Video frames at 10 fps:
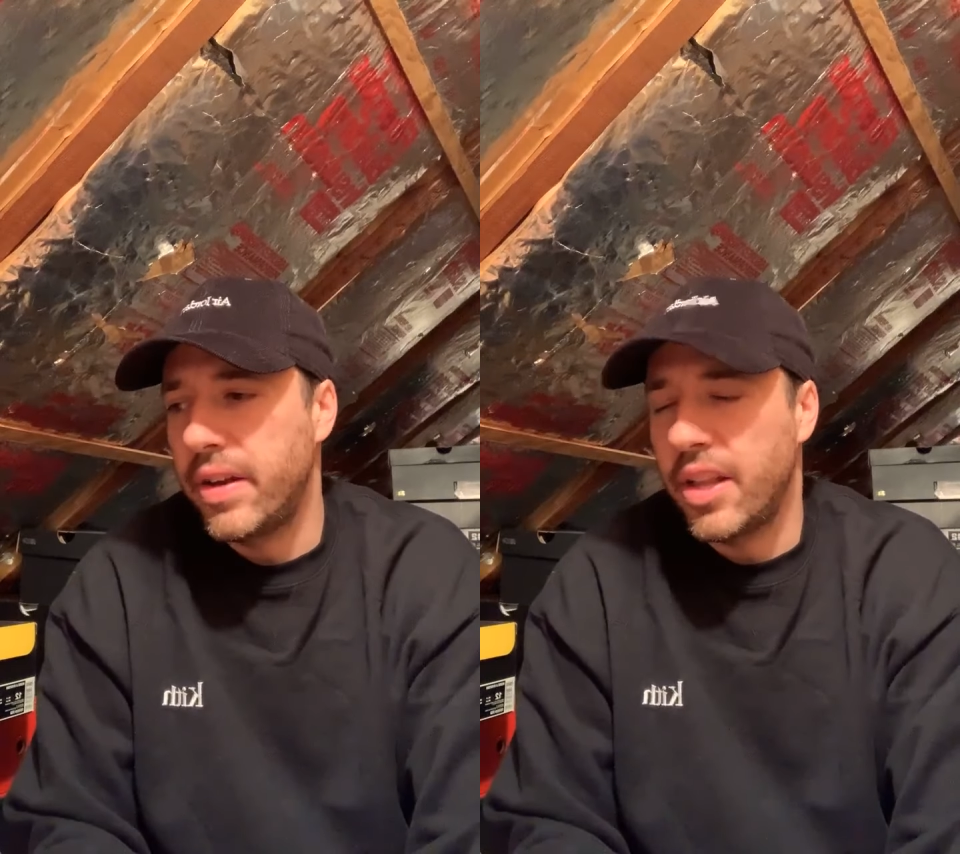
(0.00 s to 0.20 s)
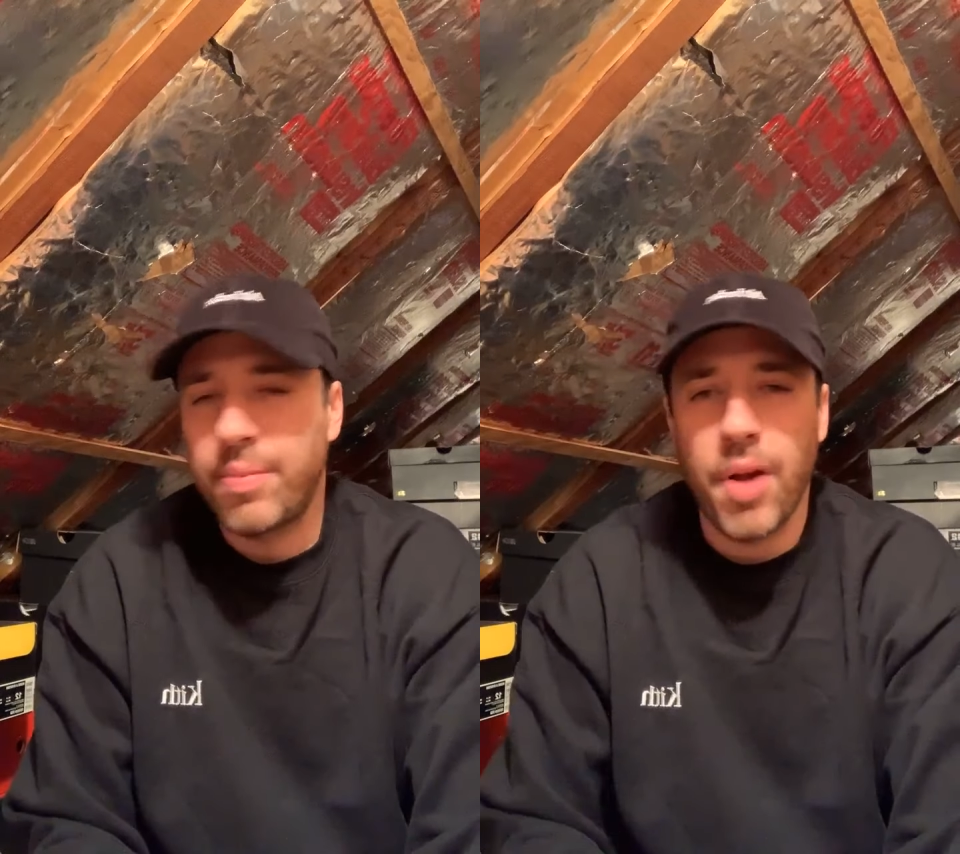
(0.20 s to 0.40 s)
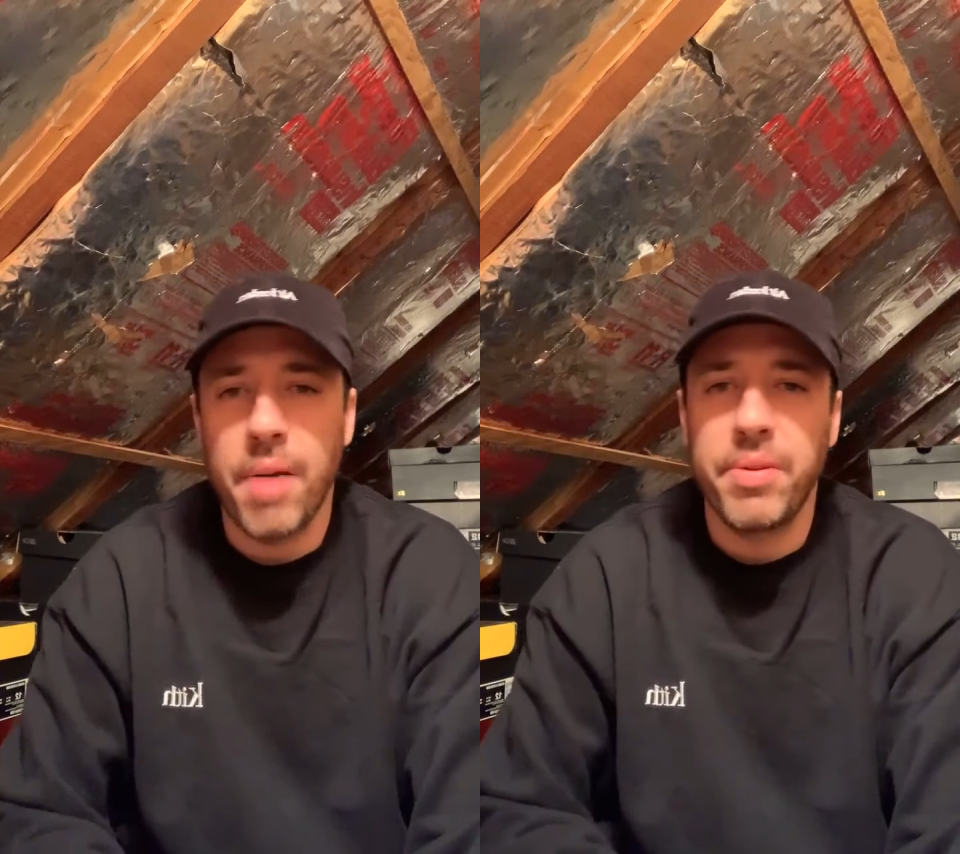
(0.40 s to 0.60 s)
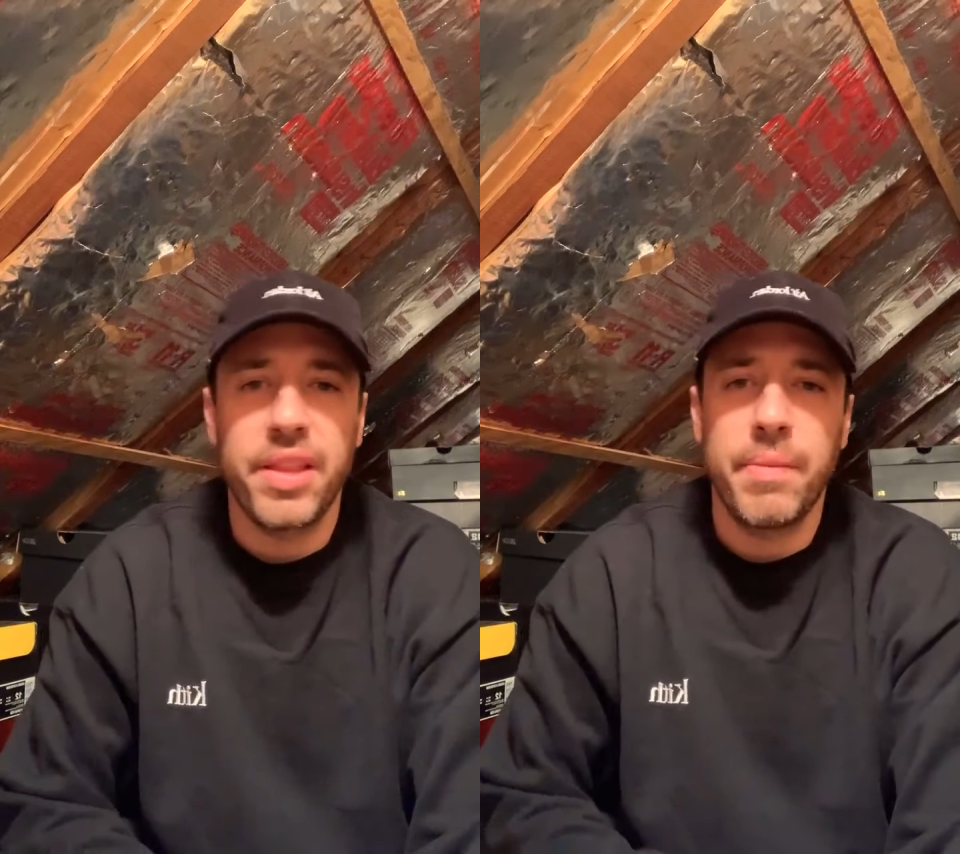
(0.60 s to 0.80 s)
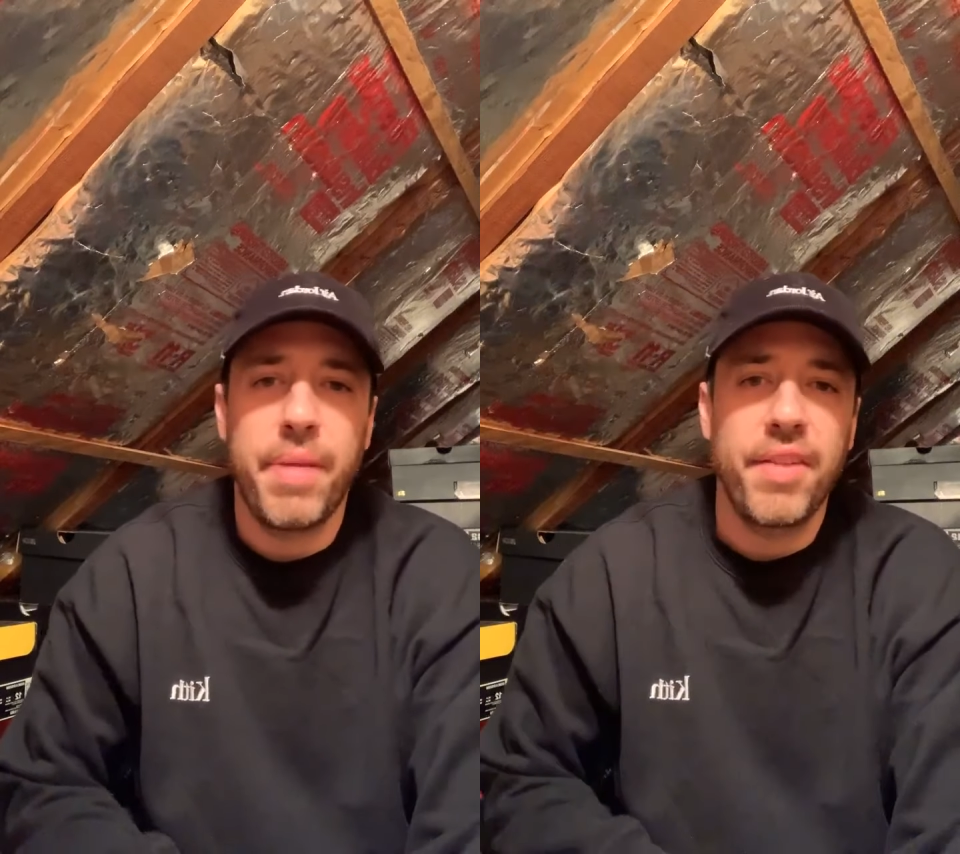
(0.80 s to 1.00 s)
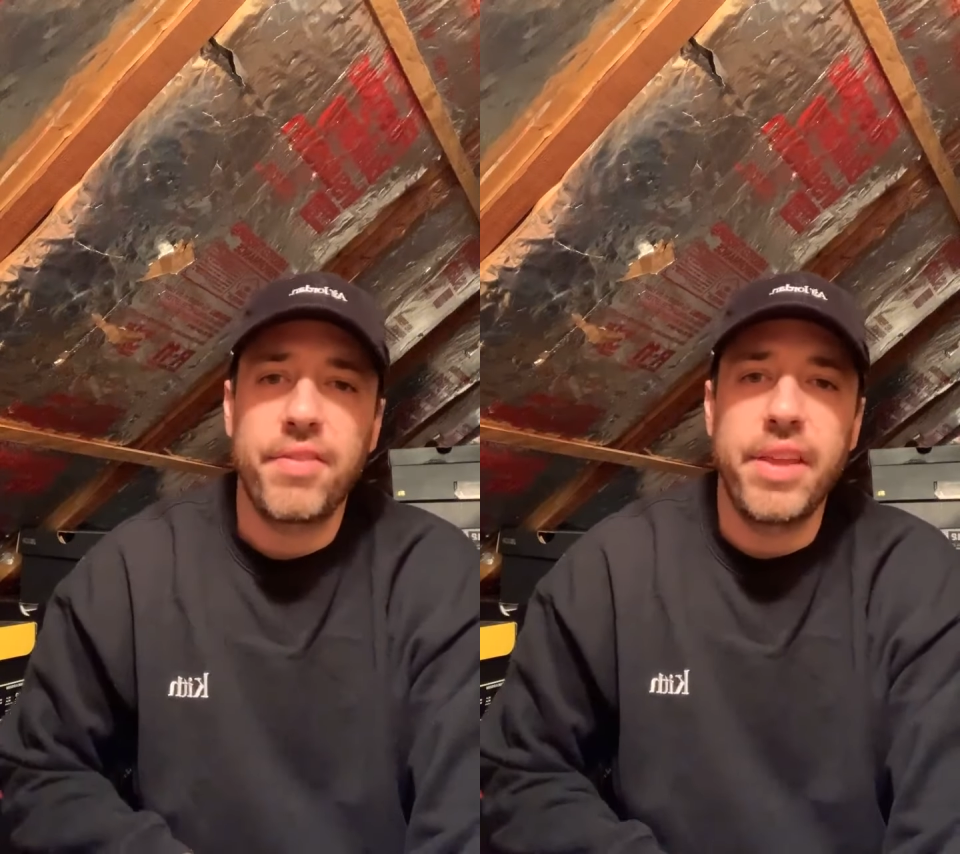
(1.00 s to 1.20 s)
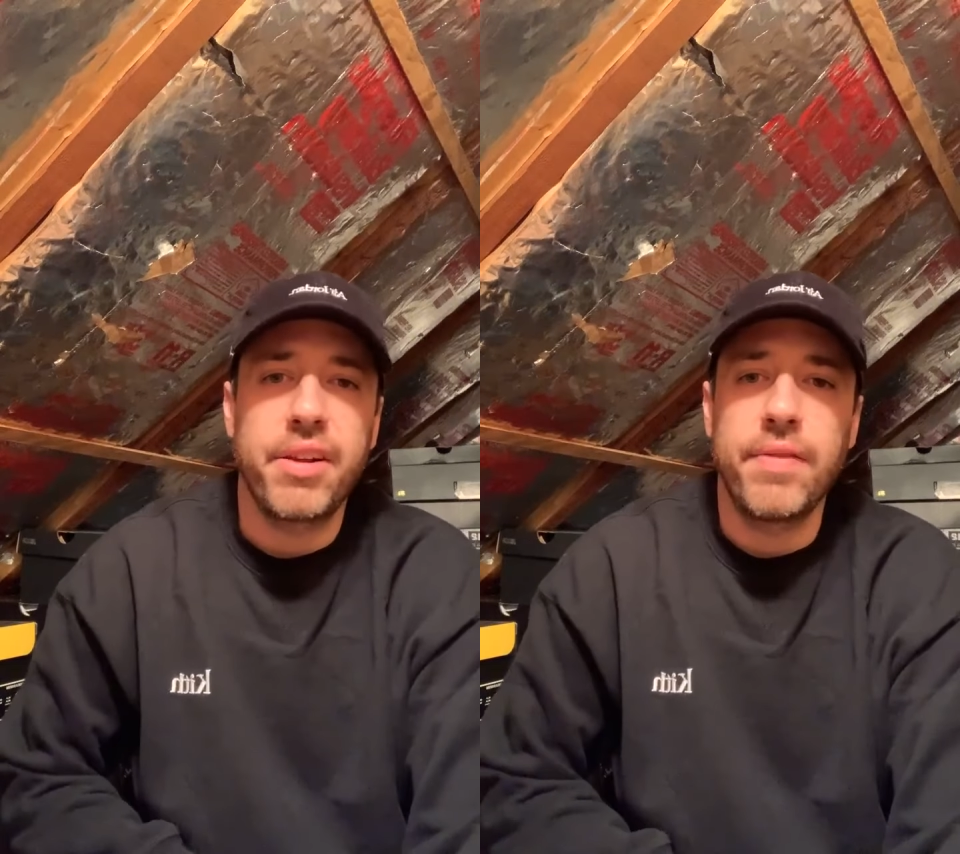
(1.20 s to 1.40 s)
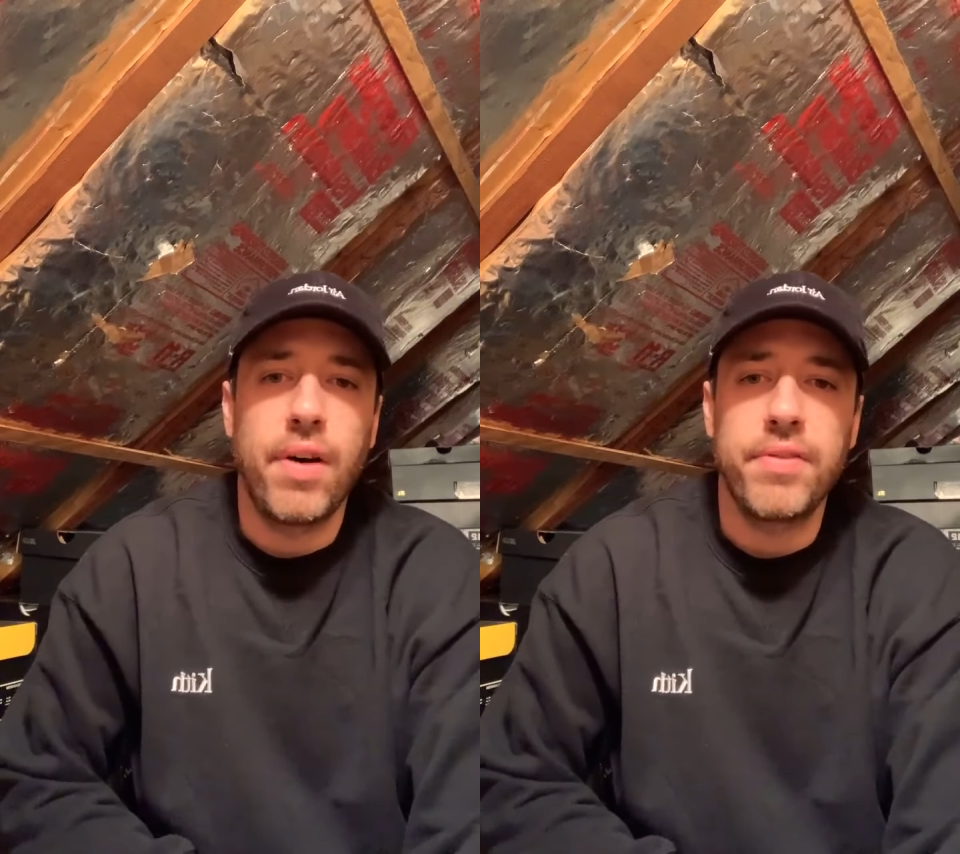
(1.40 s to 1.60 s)
is probably the best
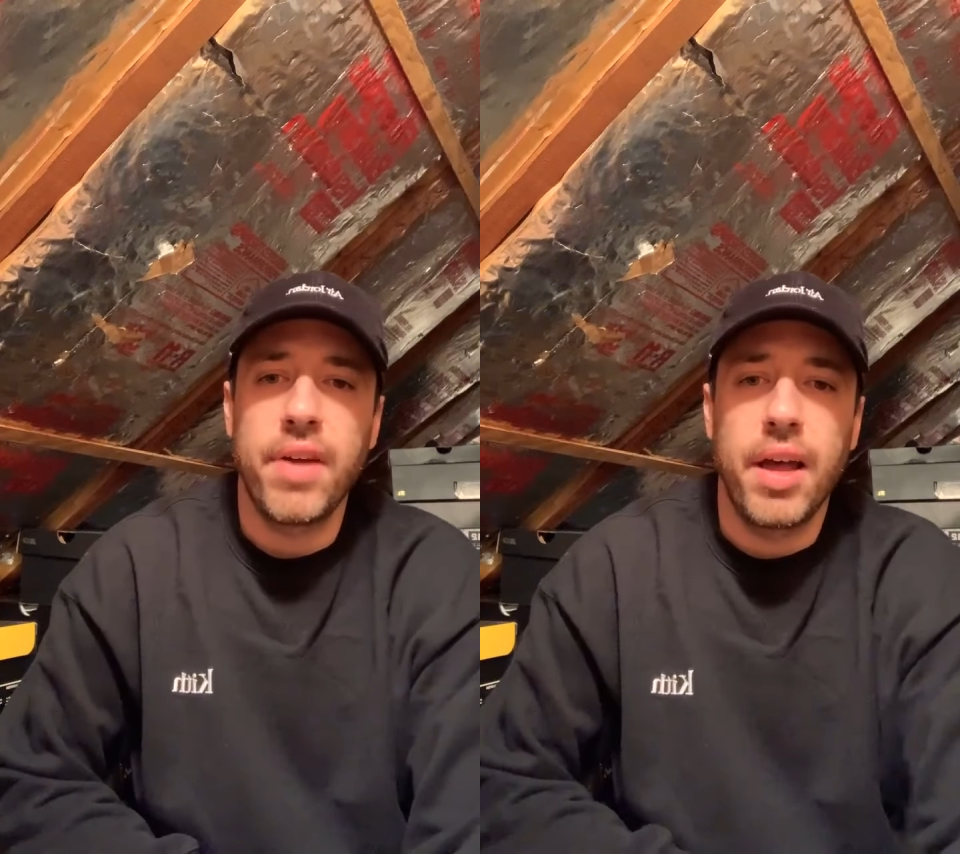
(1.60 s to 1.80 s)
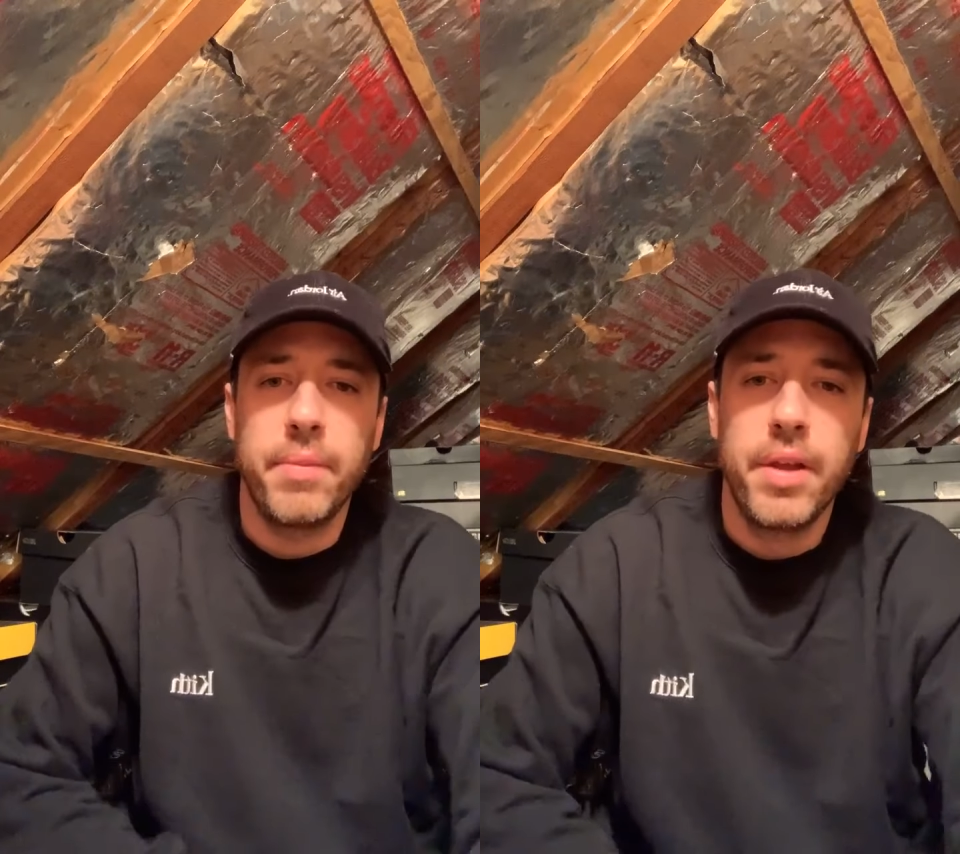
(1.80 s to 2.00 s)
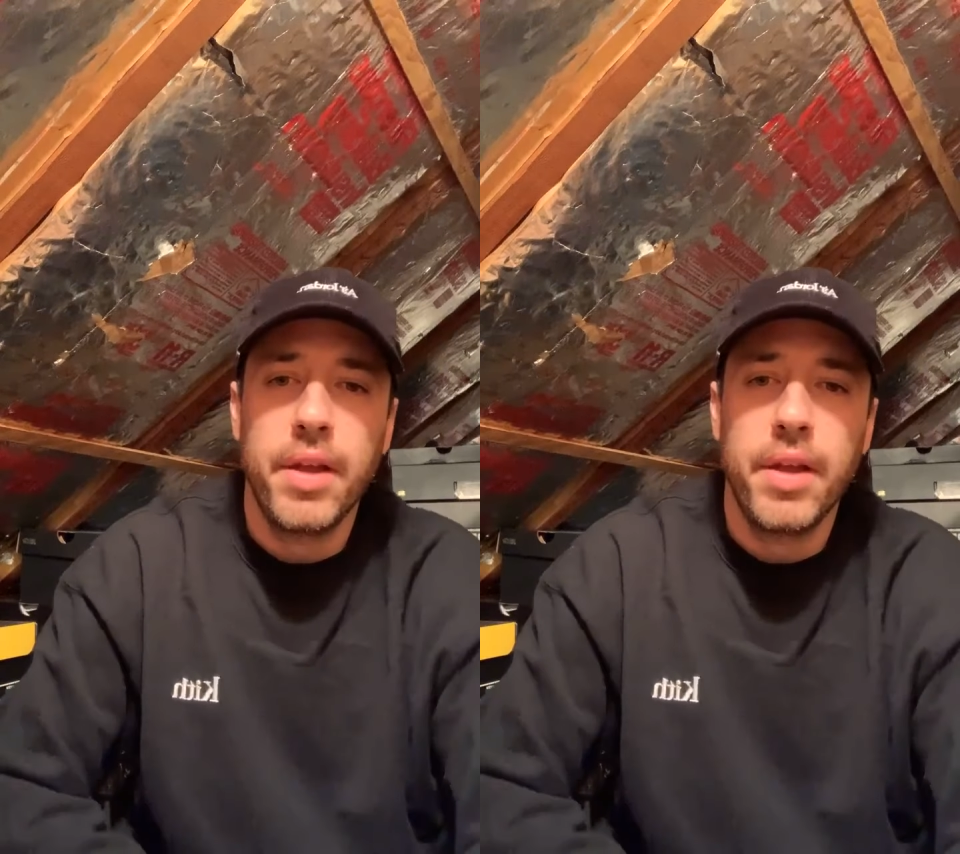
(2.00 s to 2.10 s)
sneaker of all time.